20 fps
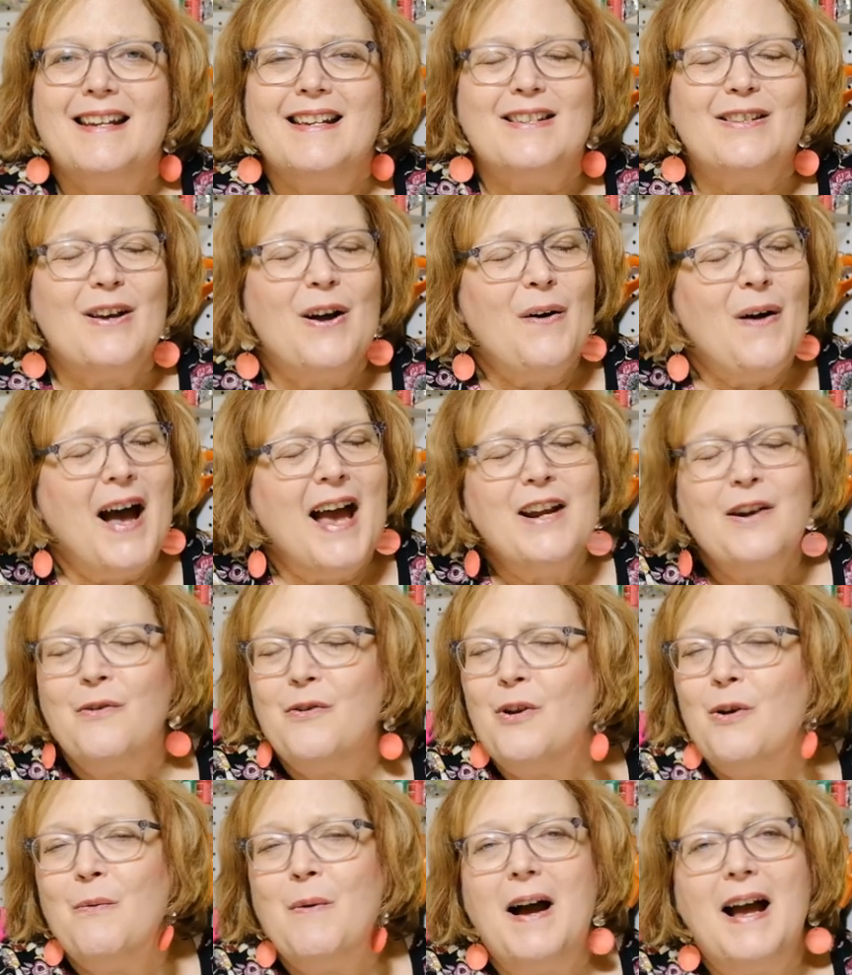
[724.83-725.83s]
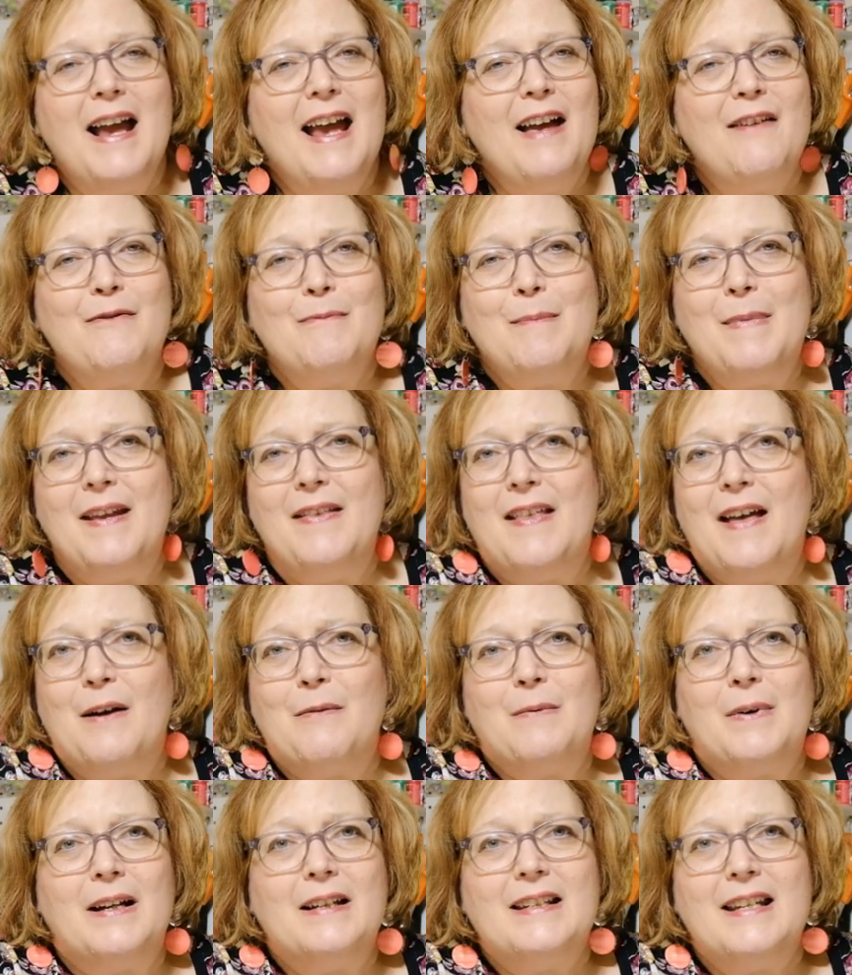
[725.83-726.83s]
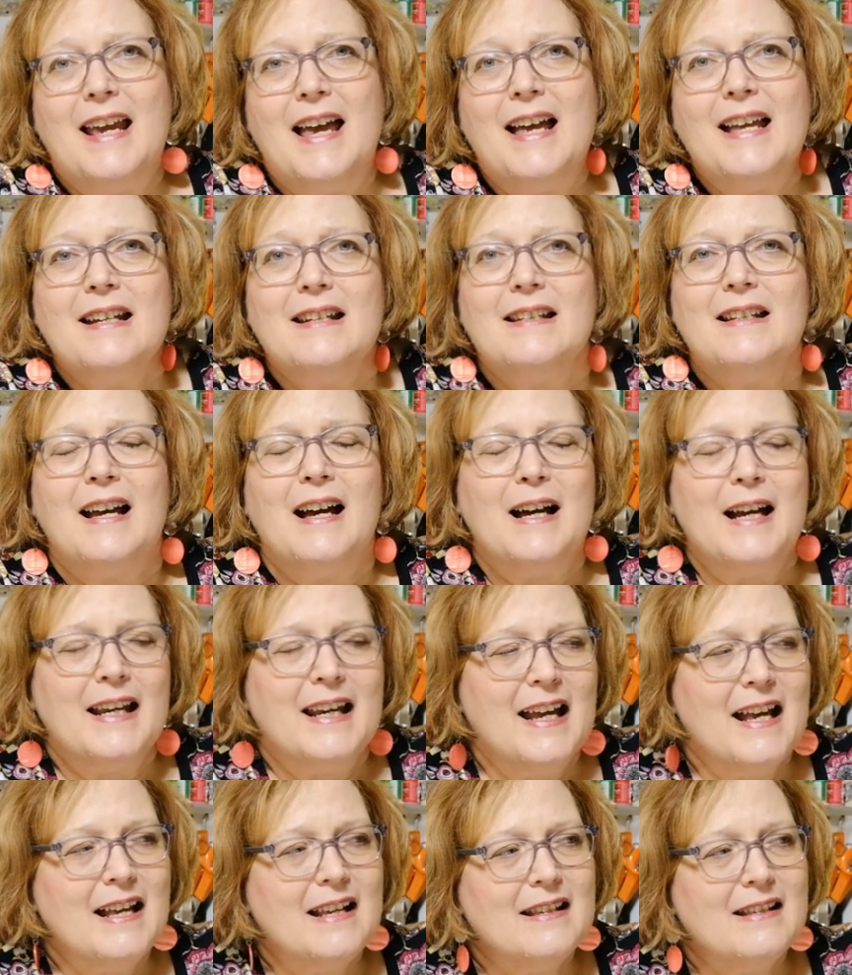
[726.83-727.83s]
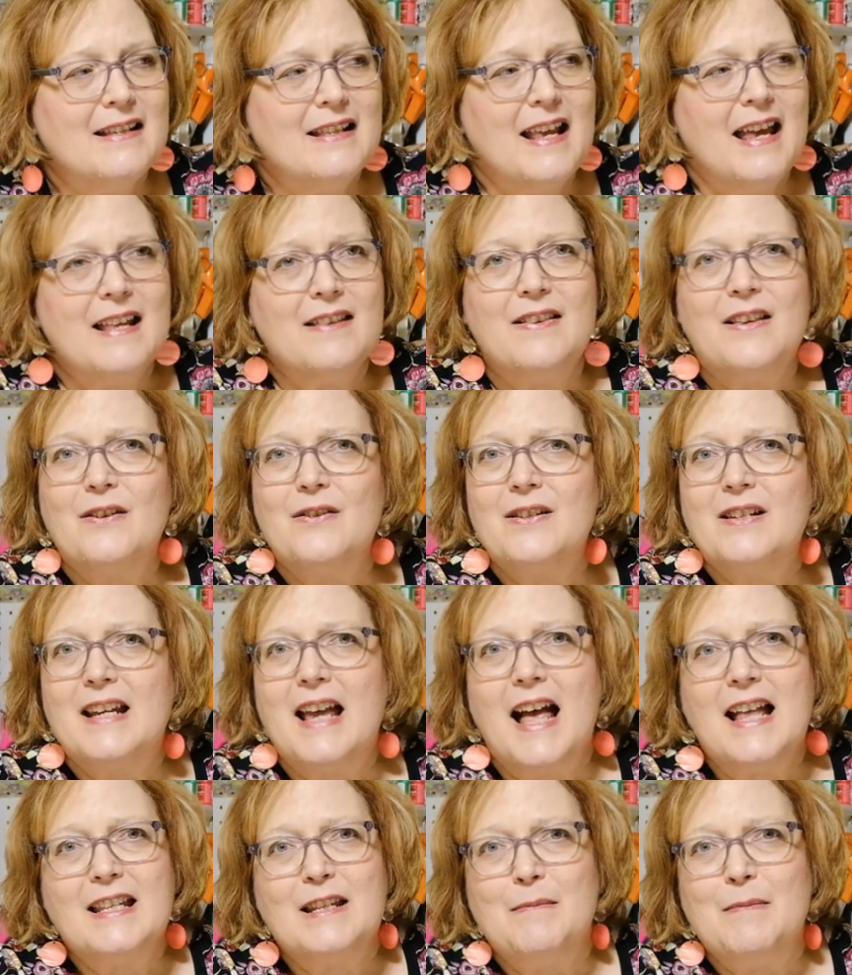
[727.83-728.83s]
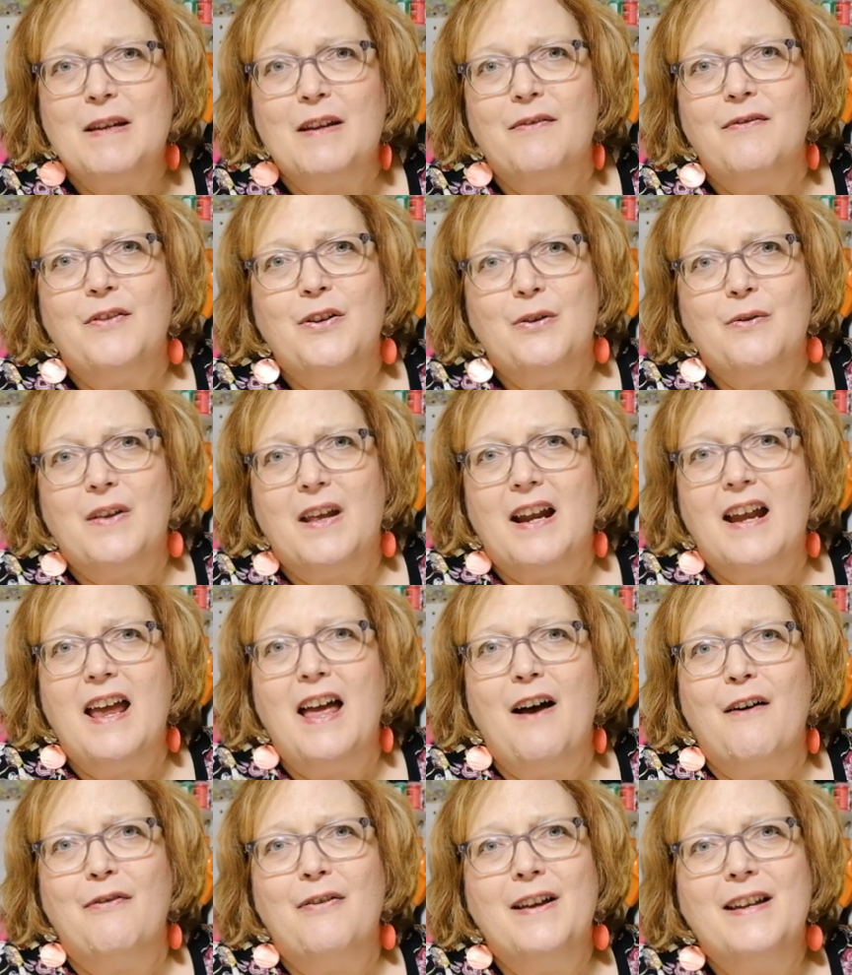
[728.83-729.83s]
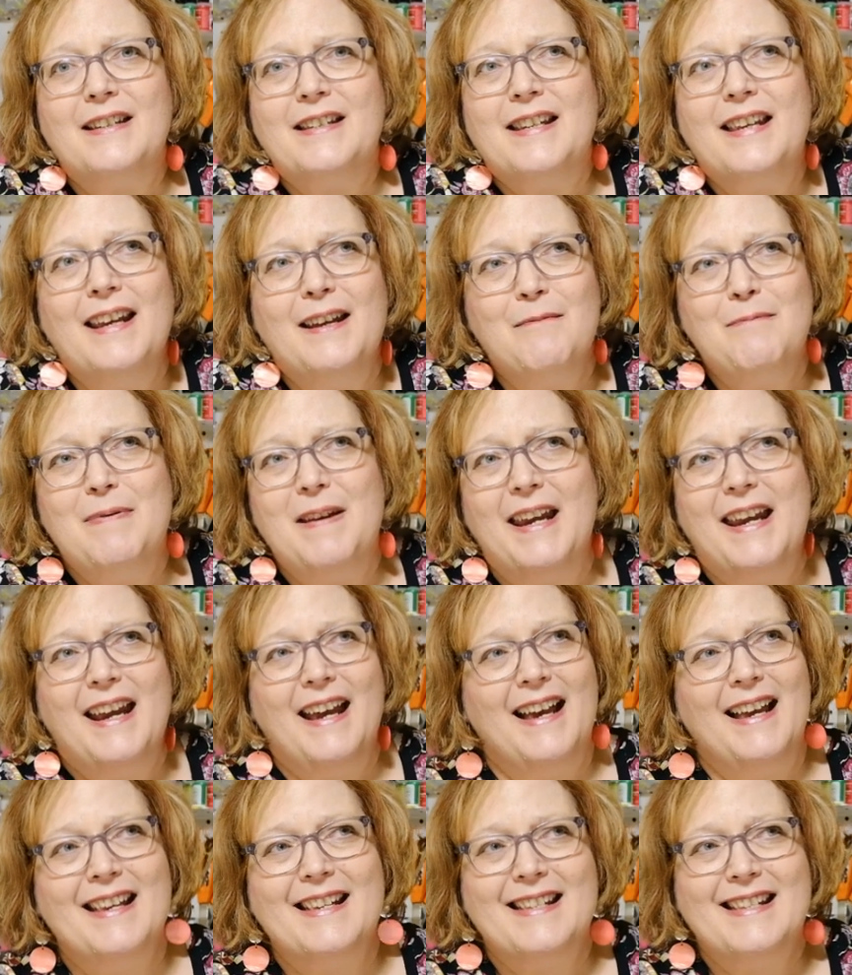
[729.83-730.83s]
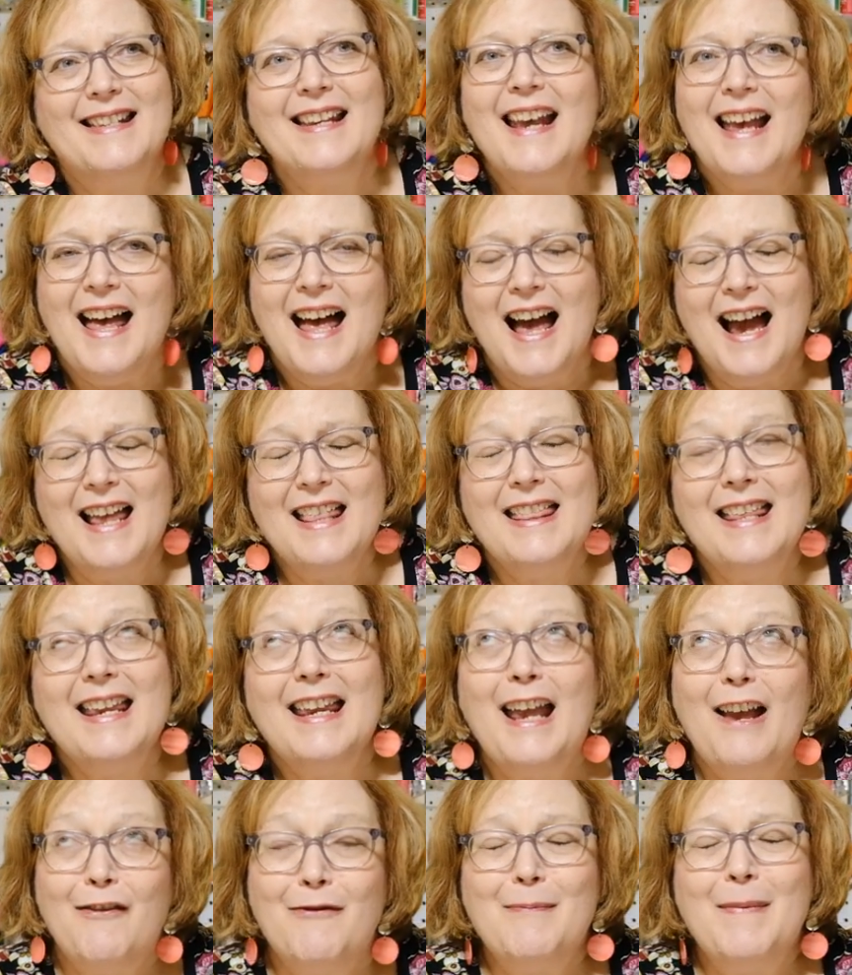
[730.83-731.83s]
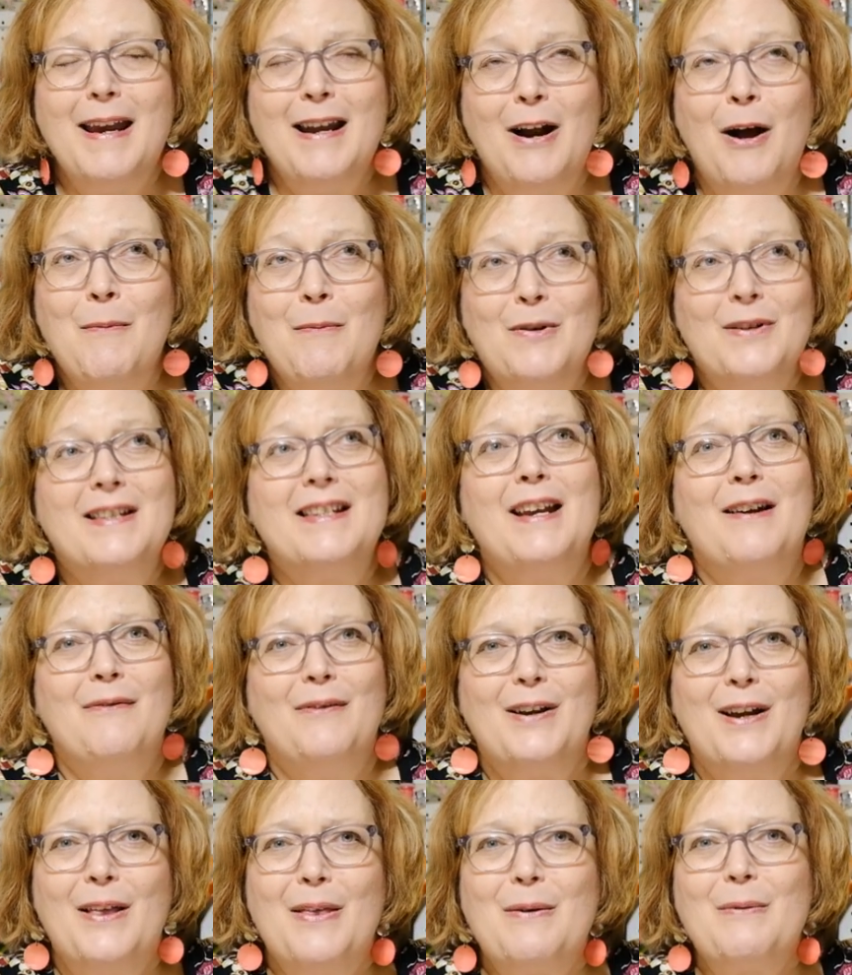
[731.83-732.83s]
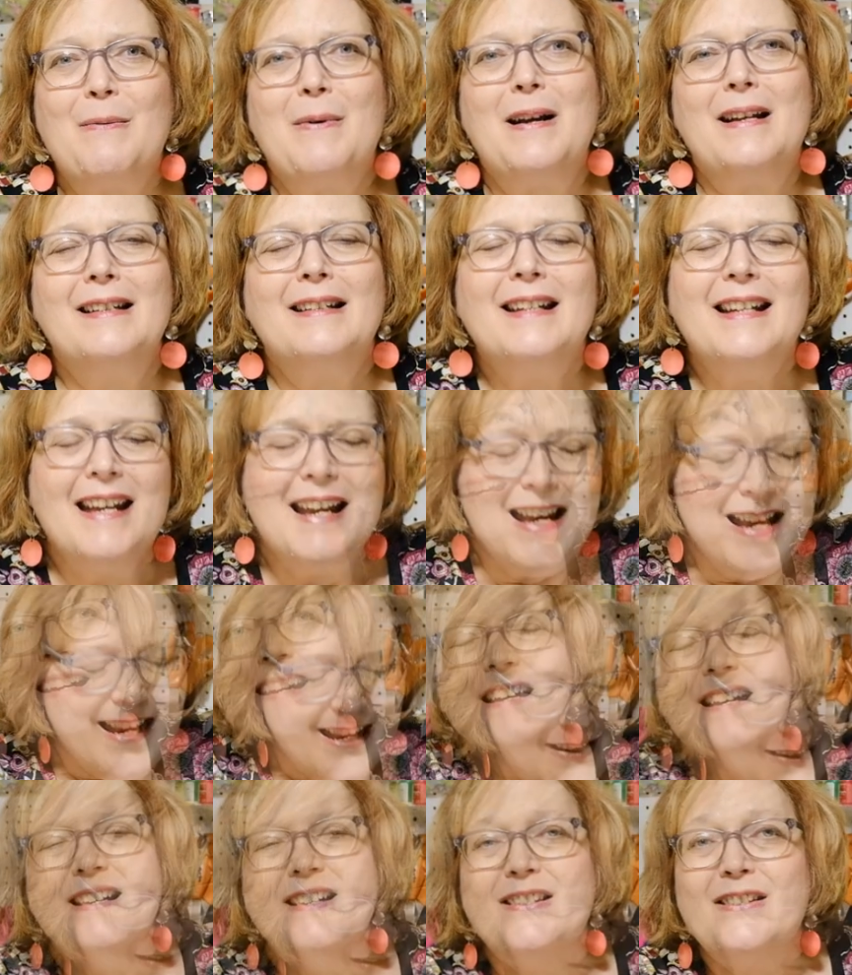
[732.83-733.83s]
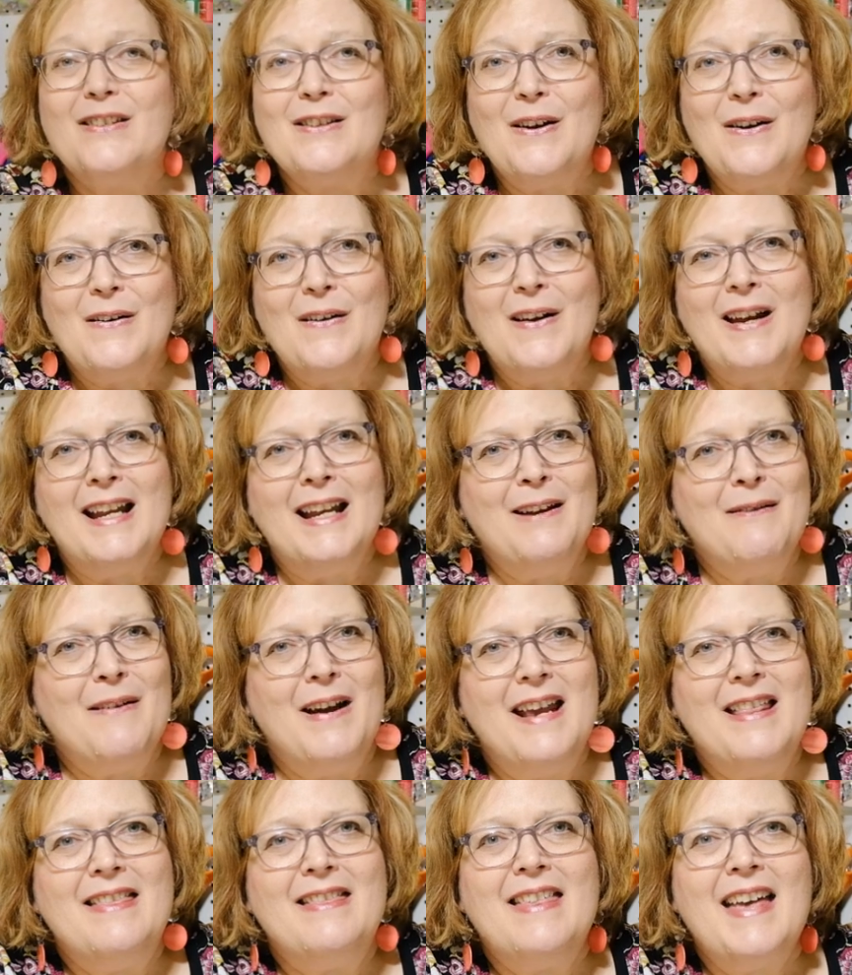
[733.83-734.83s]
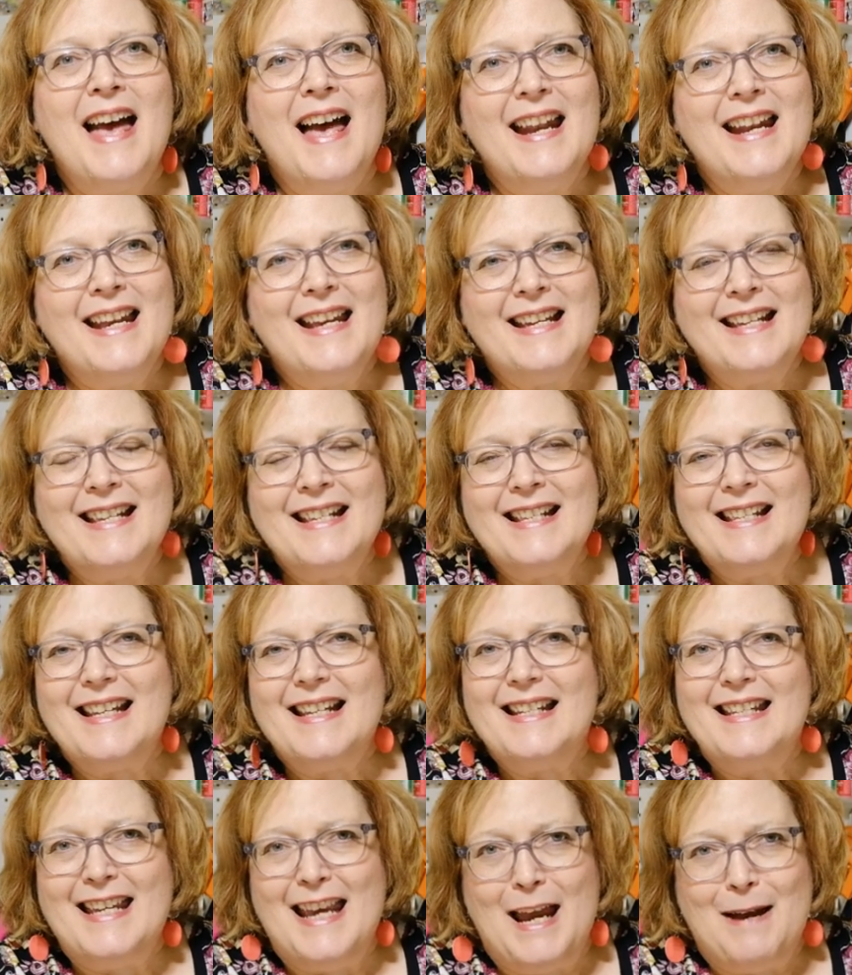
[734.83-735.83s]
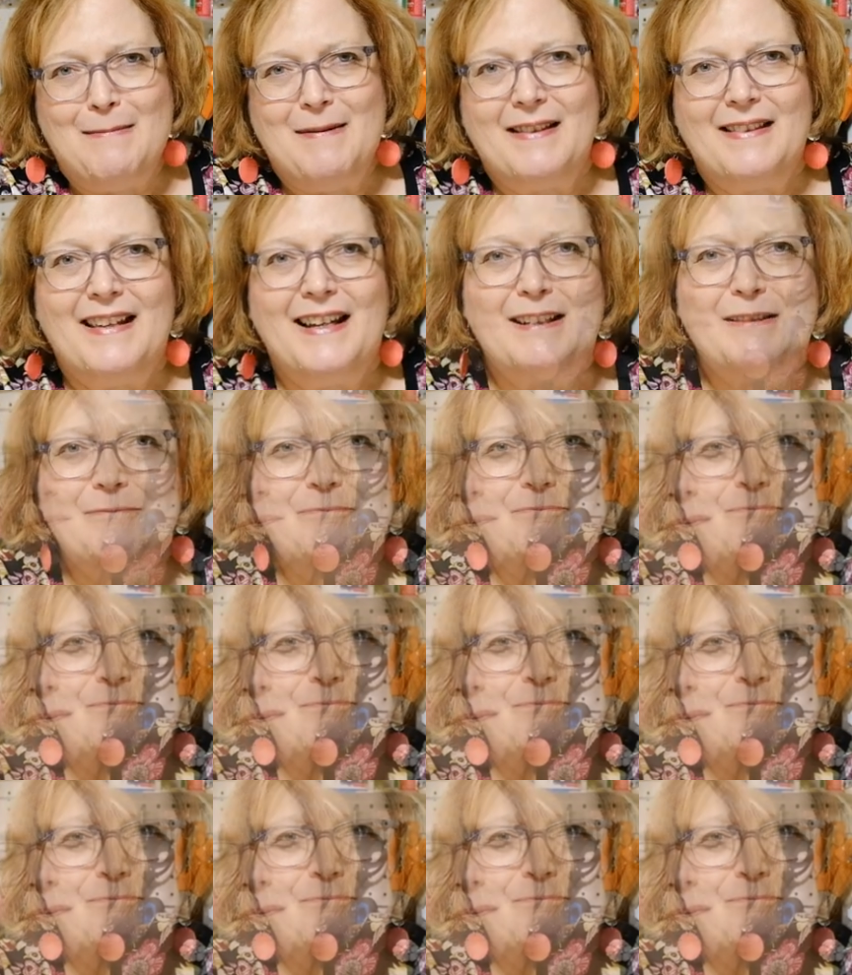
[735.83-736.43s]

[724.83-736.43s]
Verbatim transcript: so I don't know why I haven't made that one yet. I guess that there's got to be a few that I haven't because I think I've made almost every other one. So, so anyway, that is Tabitha.